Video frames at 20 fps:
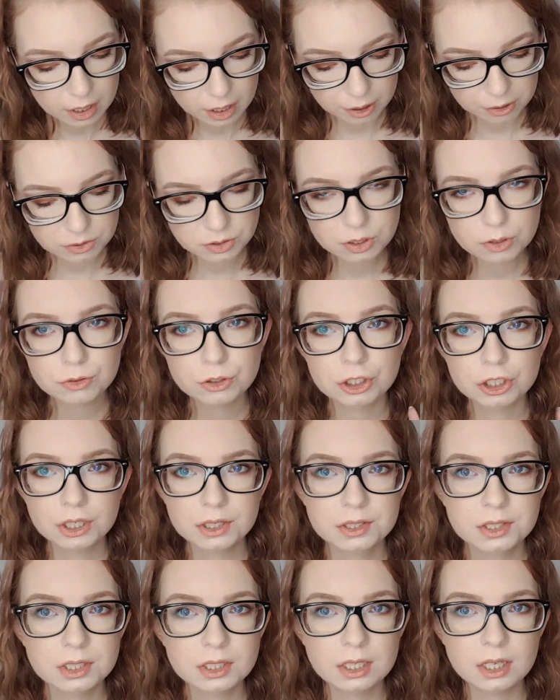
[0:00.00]
I also
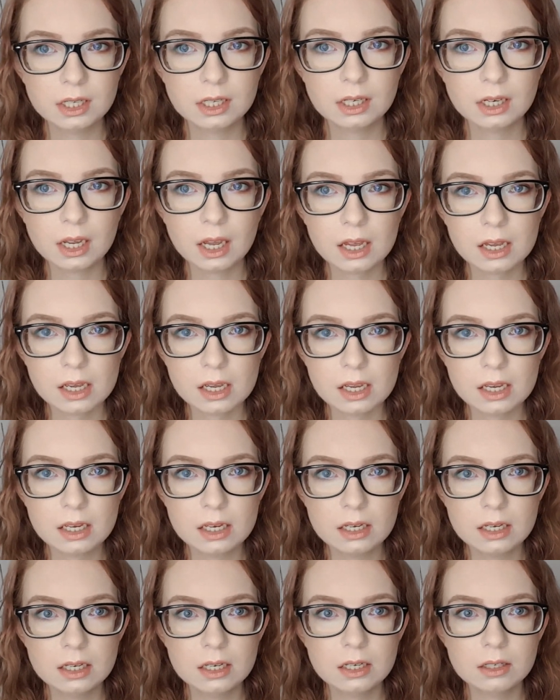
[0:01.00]
just did
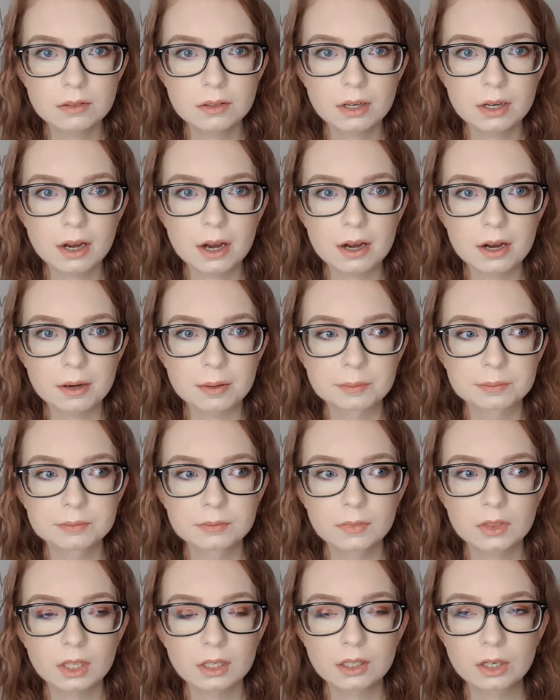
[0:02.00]
a
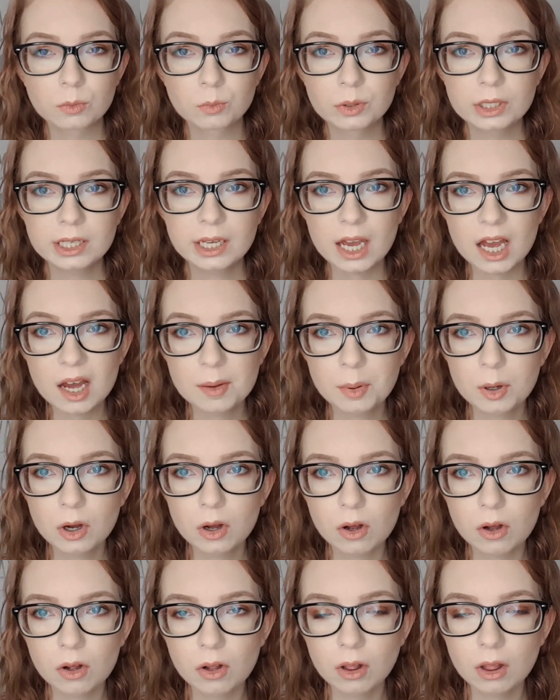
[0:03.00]
like a recap
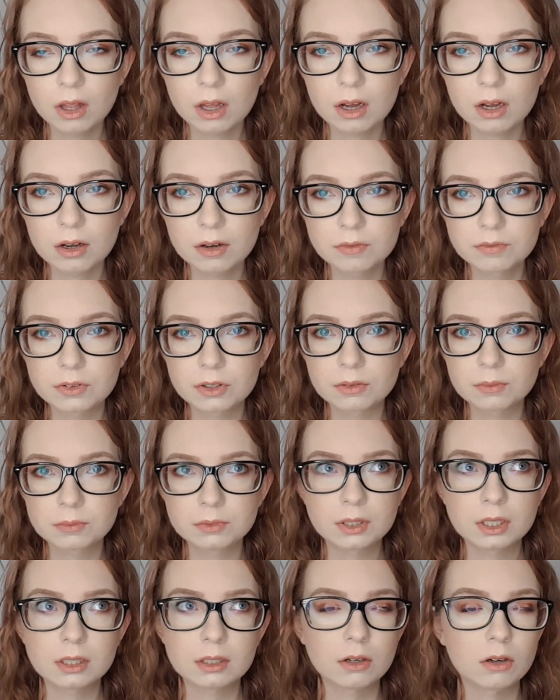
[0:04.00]
haul of, or
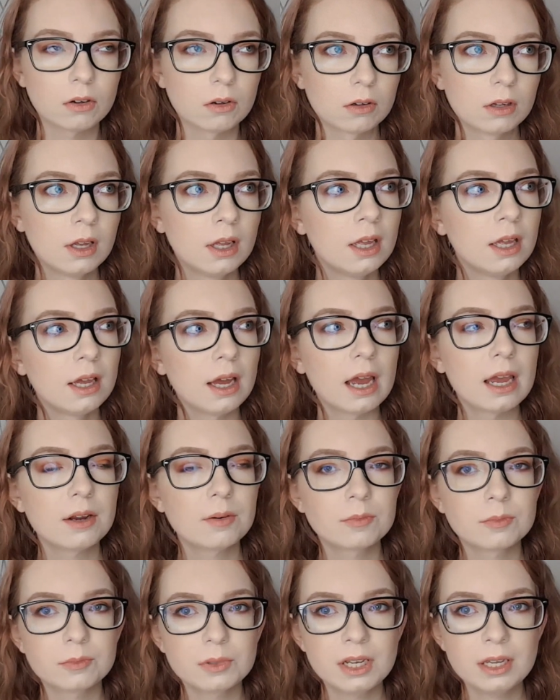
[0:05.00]
not haul, a
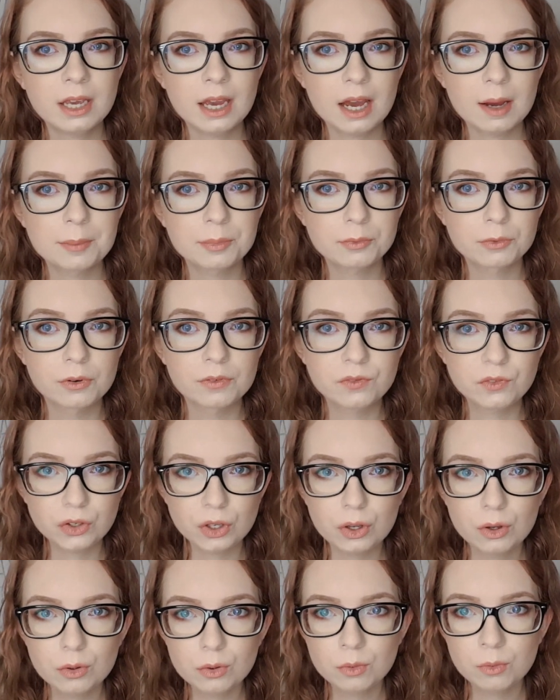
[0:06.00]
recap
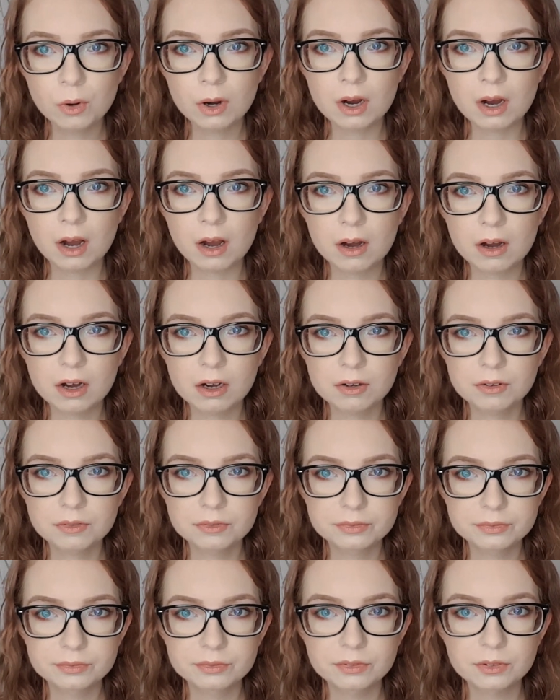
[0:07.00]
review
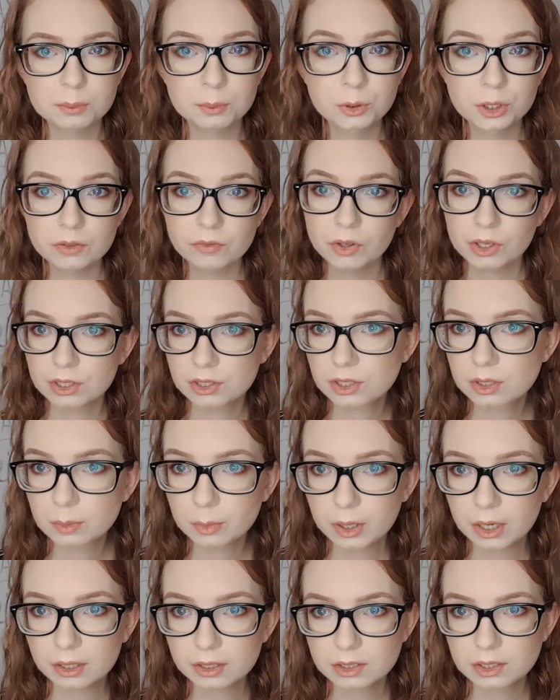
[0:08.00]
of previous
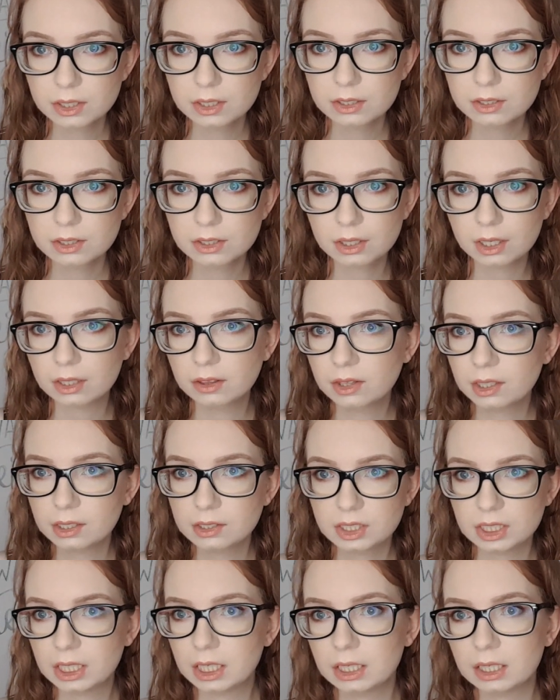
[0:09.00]
boxes, like
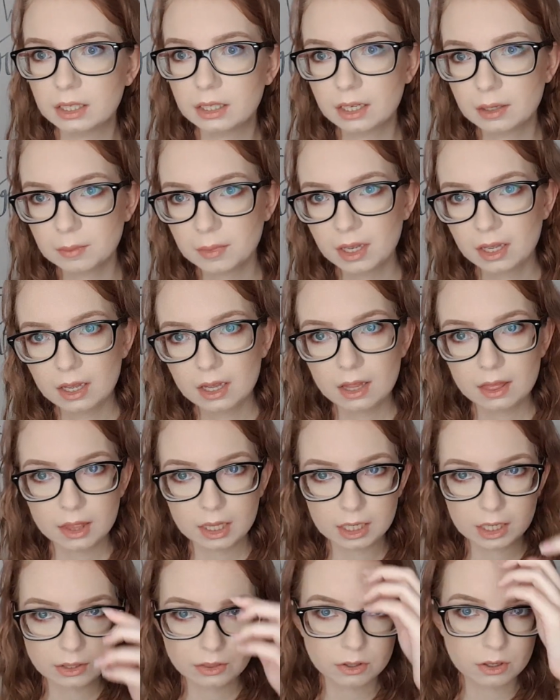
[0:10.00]
things I got in them
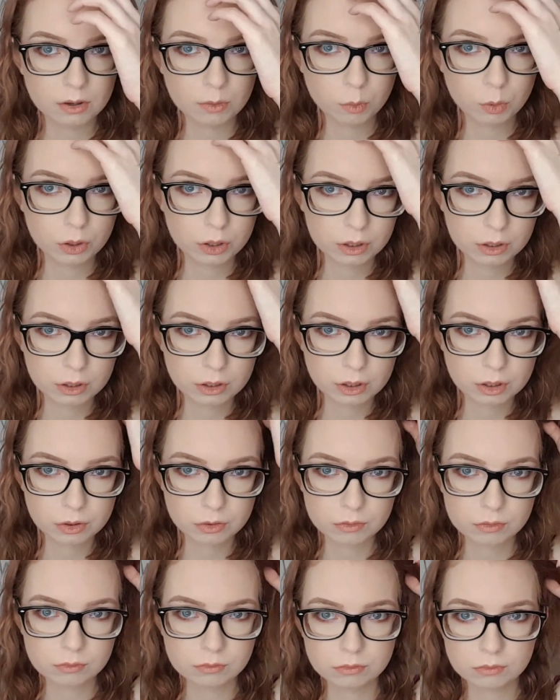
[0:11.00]
that I thought were,
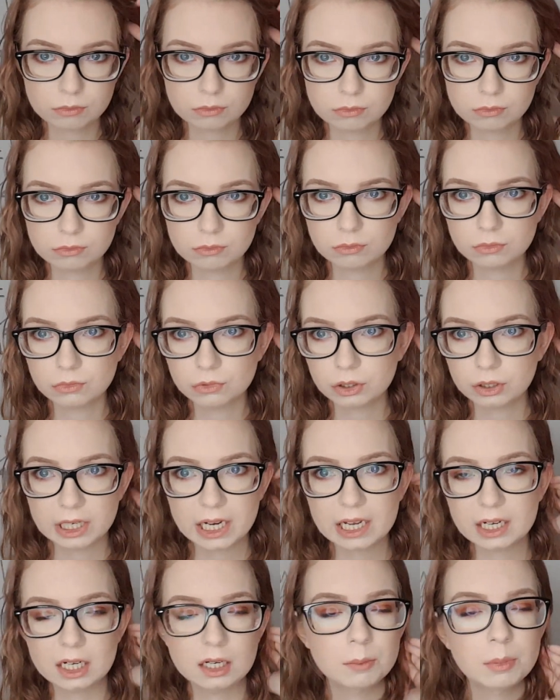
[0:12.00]
you know, I
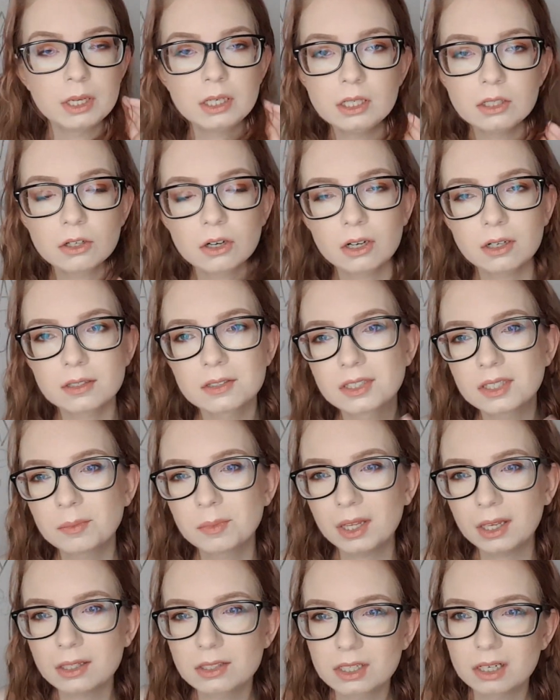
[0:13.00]
had an opinion on. Some
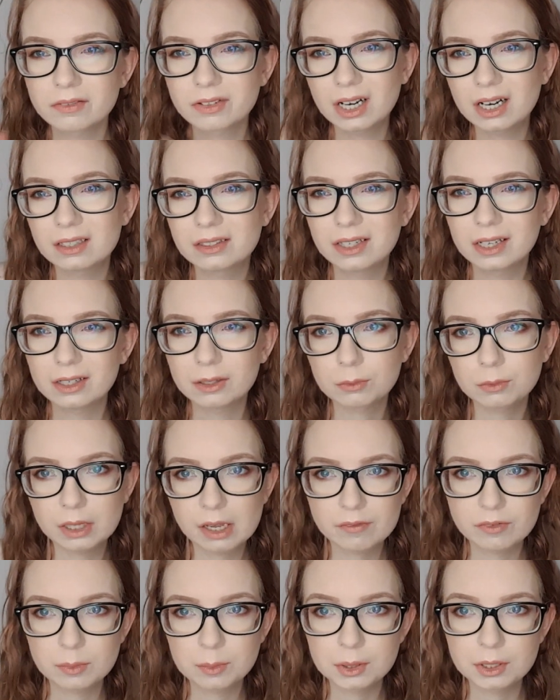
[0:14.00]
things that I've gotten that I didn't really
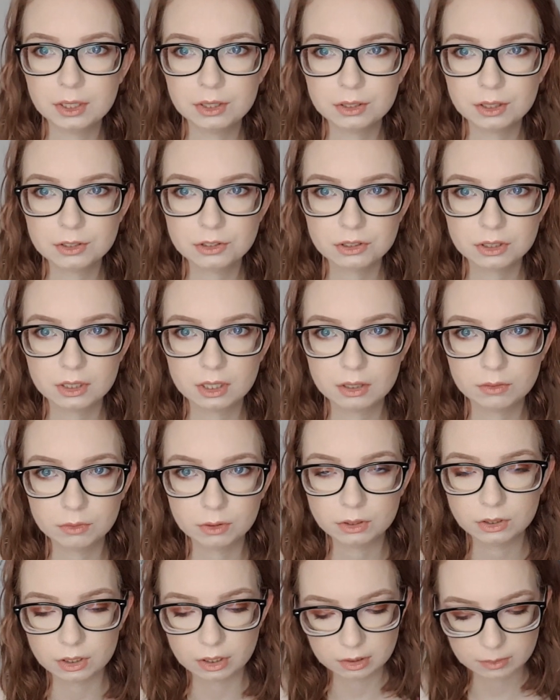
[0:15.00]
have an opinion on, so I didn't
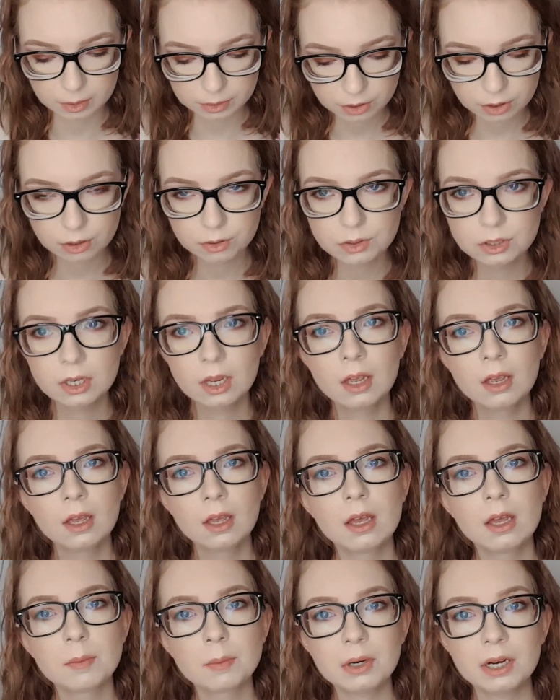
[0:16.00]
really talk about those.
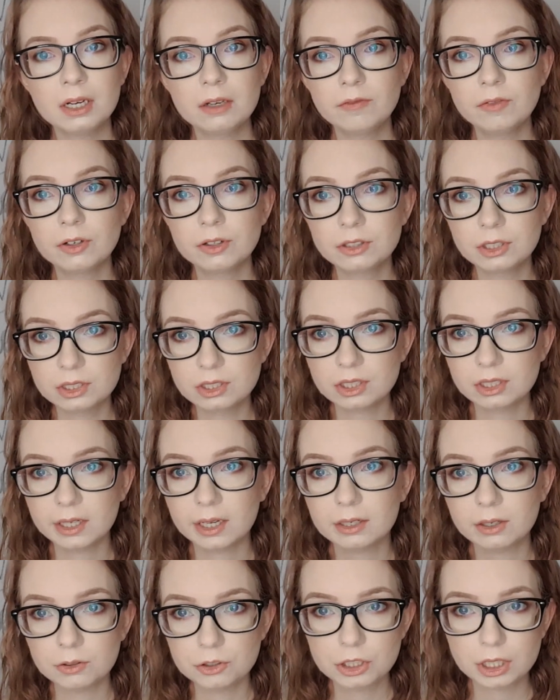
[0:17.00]
But if you're interested in
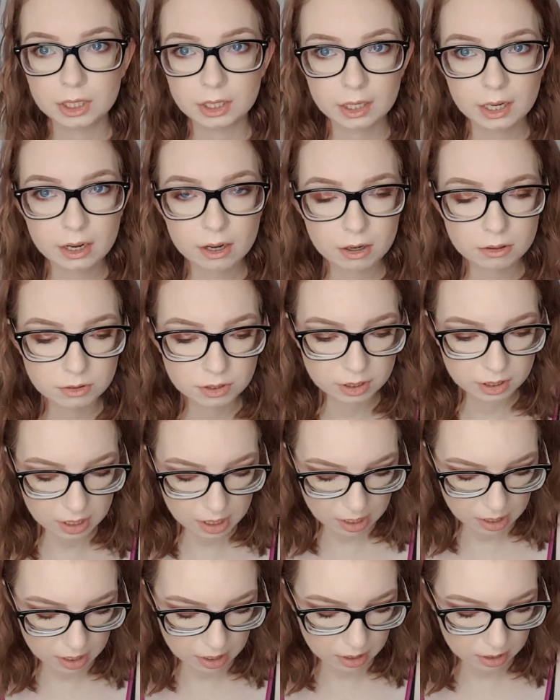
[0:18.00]
that, go check it out,
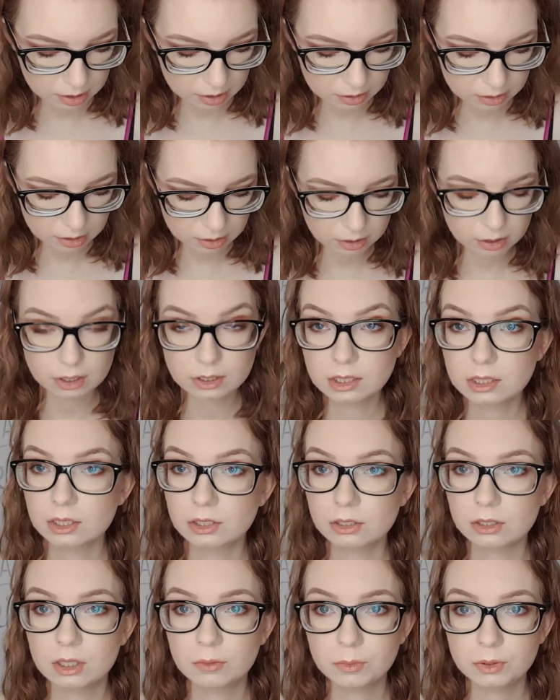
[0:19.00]
and let's get
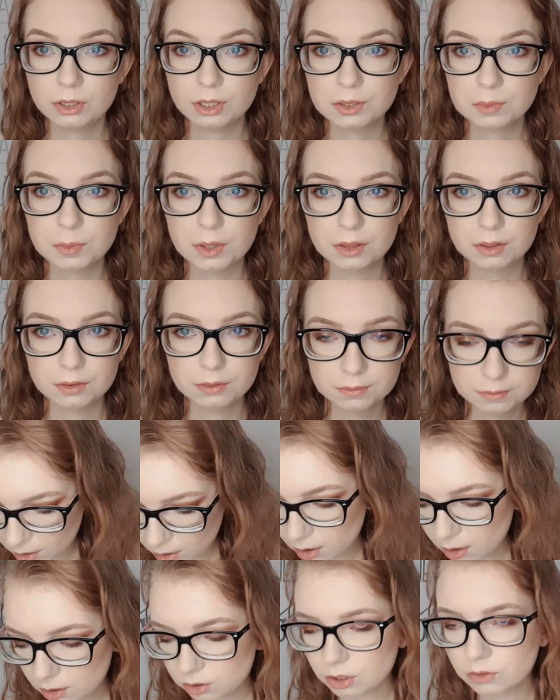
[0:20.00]
started with this month.
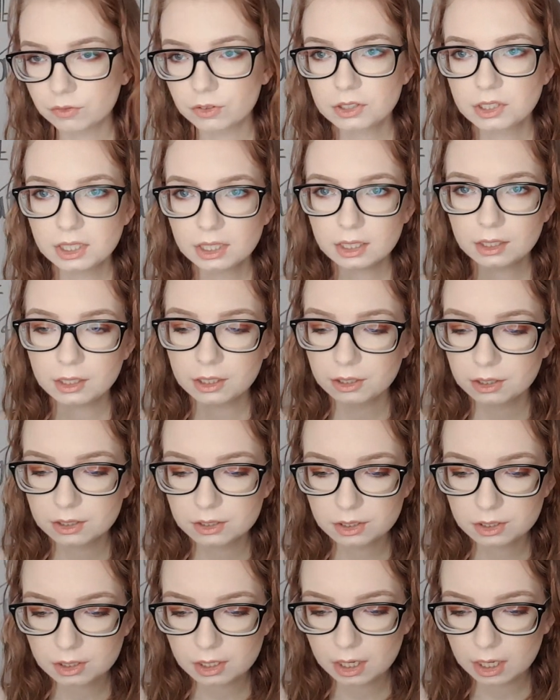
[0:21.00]
So the first thing in here
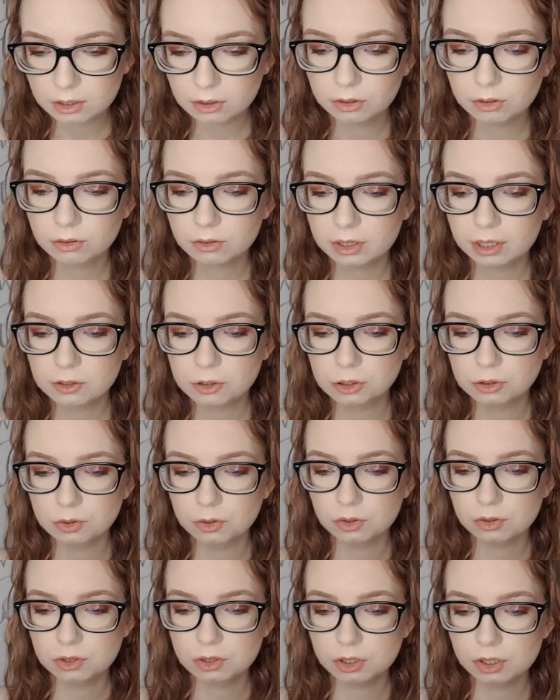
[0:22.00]
is the Andalou
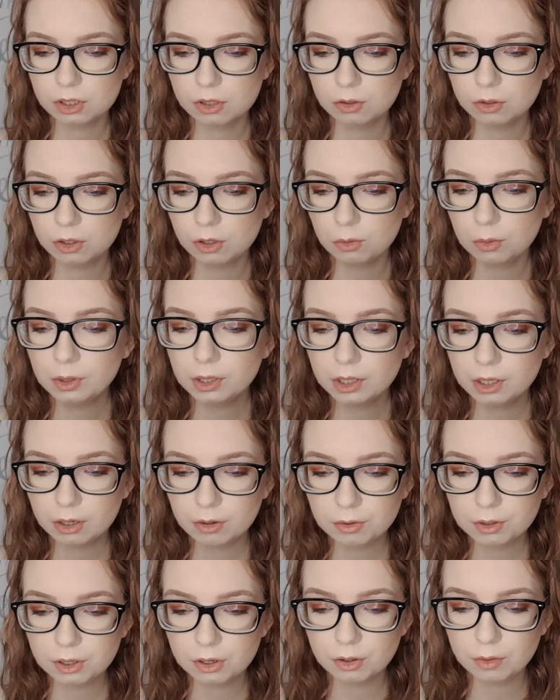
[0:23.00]
Naturals Kukui
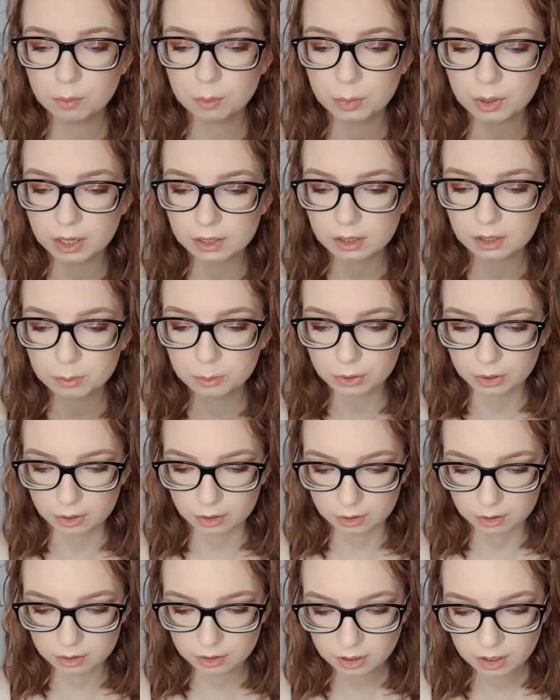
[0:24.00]
Cocoa Body
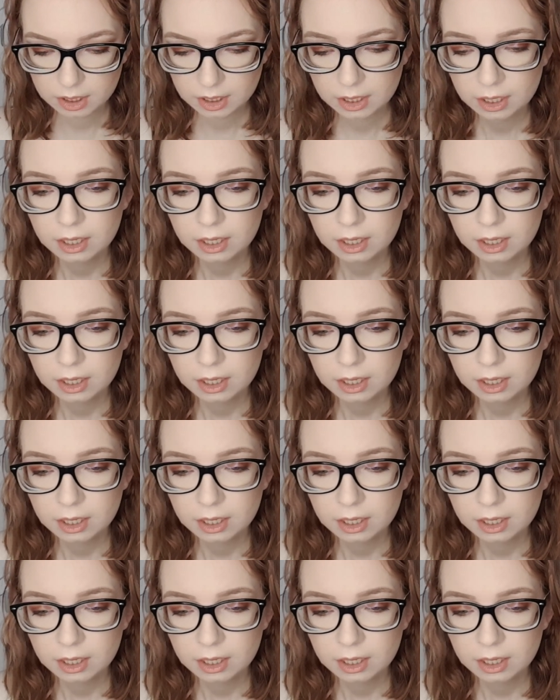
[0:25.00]
Butter.